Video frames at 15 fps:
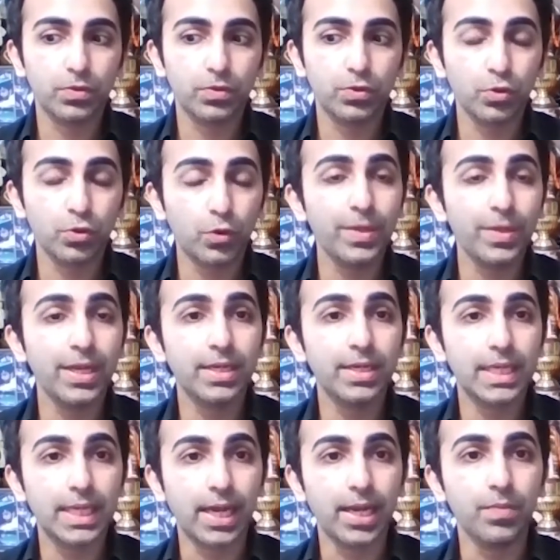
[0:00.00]
took me at a
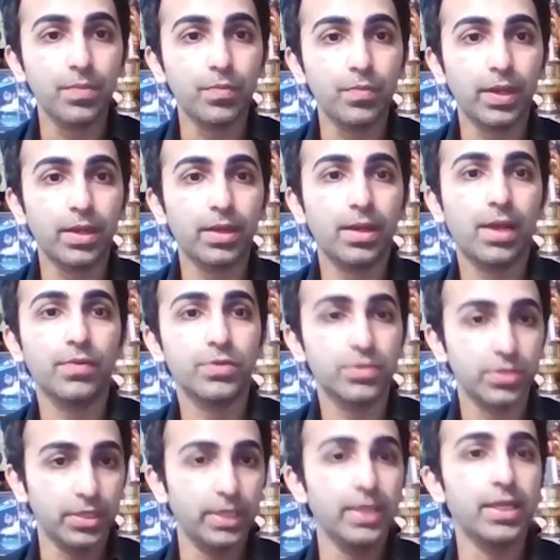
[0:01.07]
time when I was
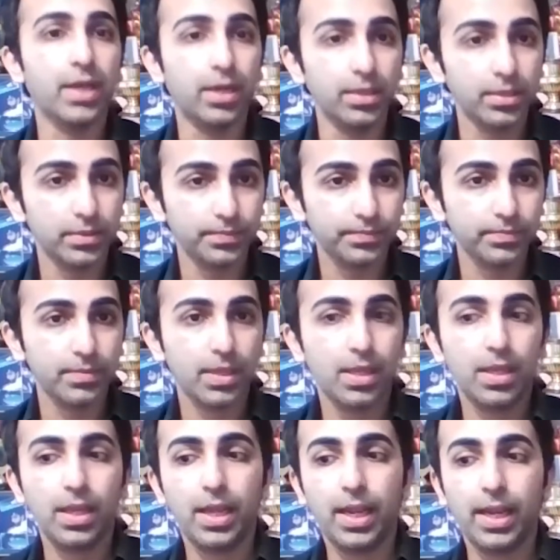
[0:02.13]
really young,
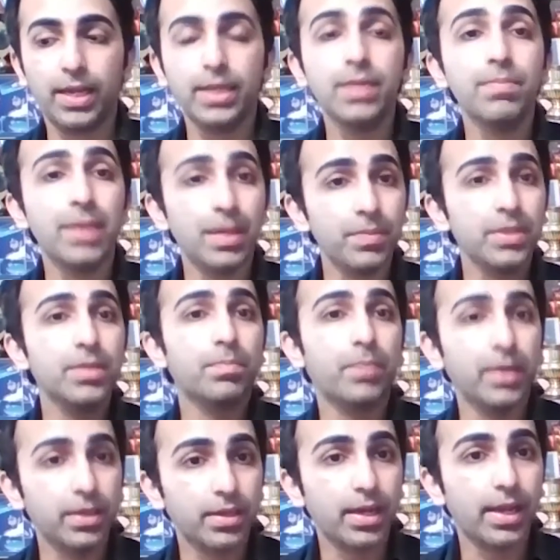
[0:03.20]
and he made me the
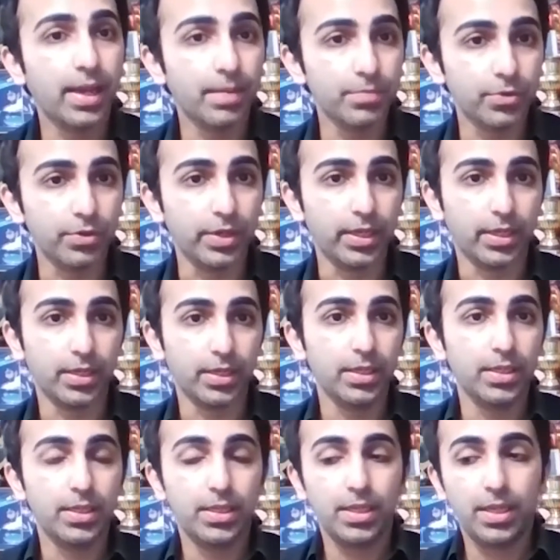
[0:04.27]
player I am today.
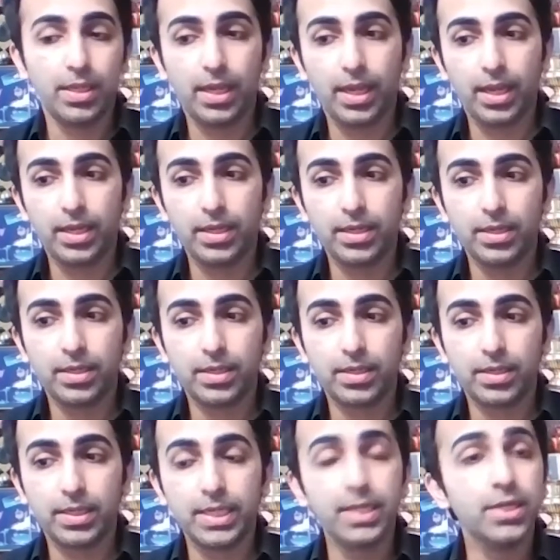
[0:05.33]
And
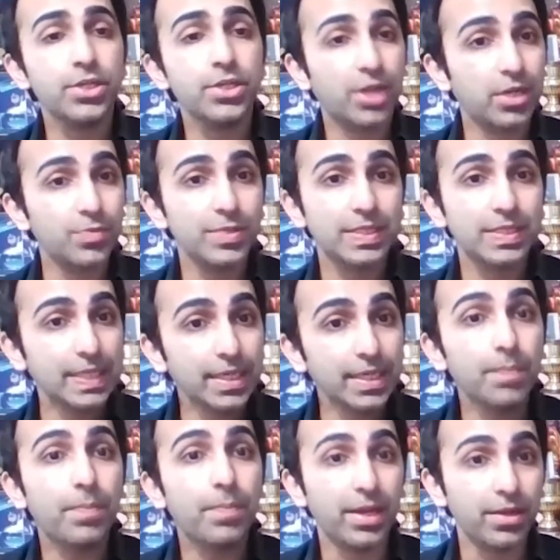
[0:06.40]
he didn't charge me a
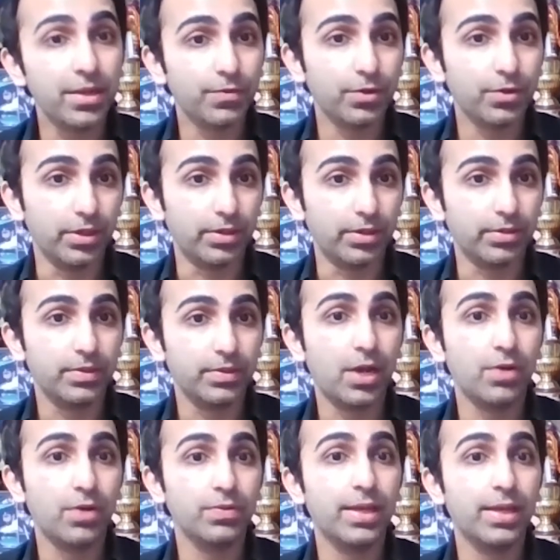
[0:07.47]
single penny for it.
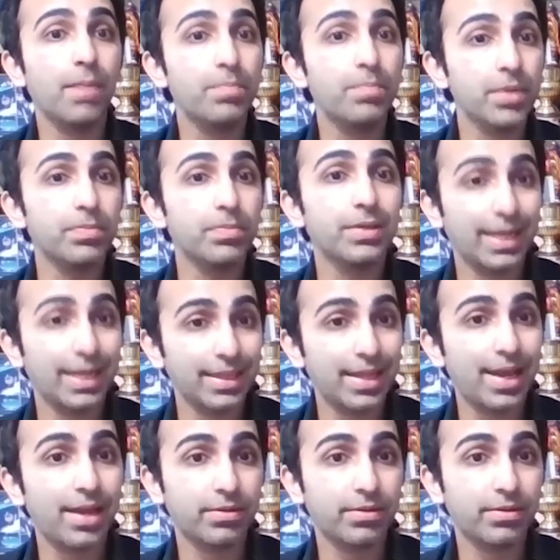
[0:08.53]
Now, there are people like
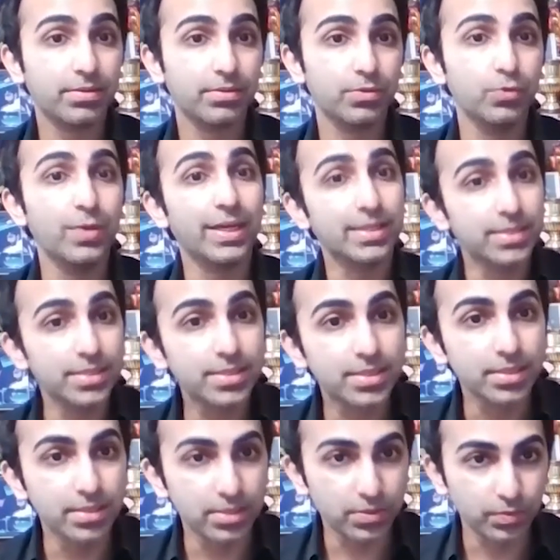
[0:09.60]
that who exist
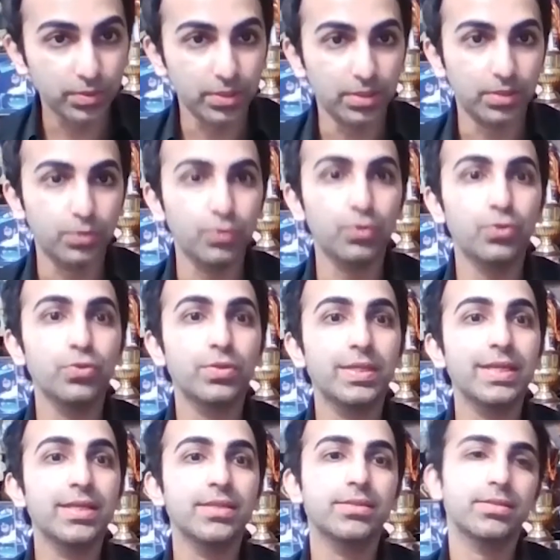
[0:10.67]
in this world, who do
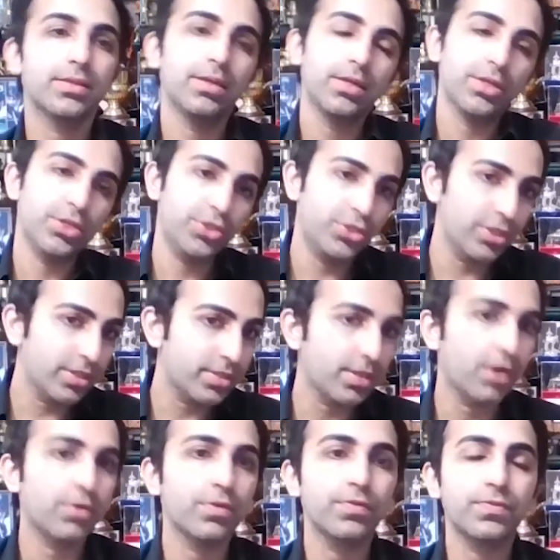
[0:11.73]
things just
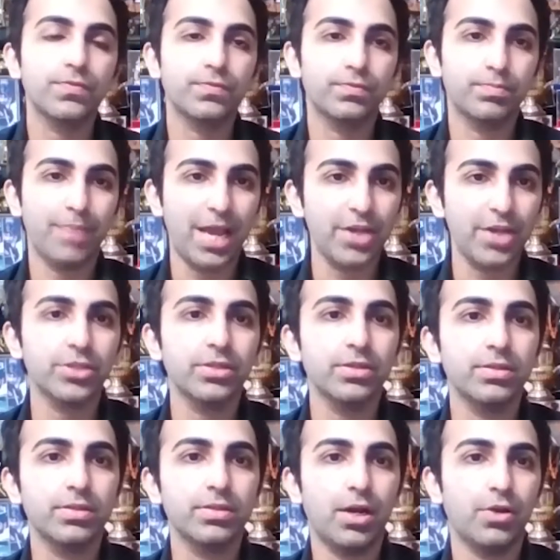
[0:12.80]
out of
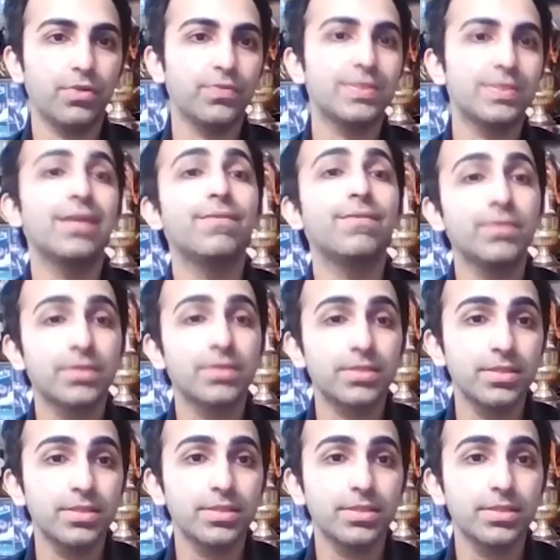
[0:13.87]
passion, out of
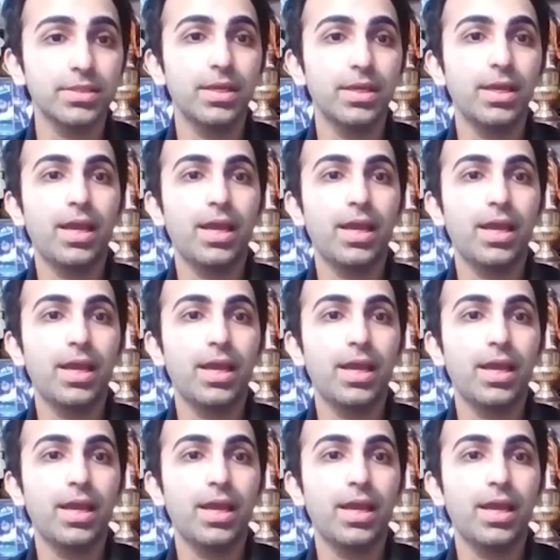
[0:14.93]
selflessness.